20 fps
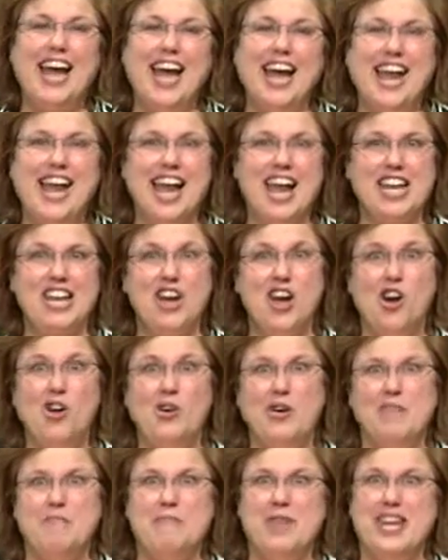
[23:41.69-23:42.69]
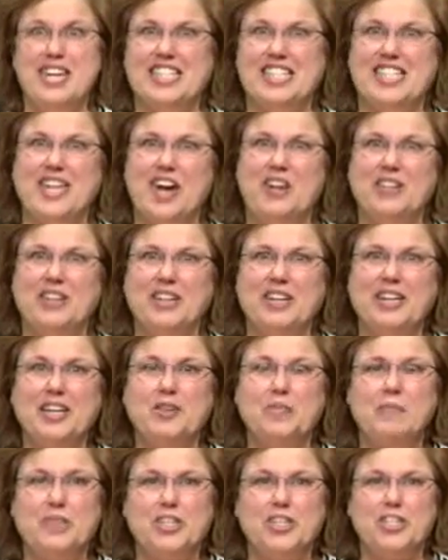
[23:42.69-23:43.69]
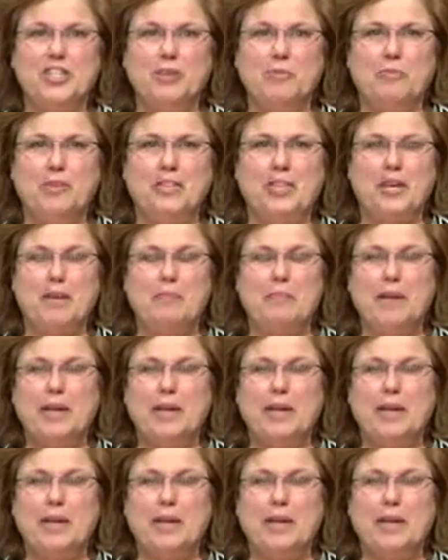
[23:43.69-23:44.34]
And I know it may sound a little bit jumbled up,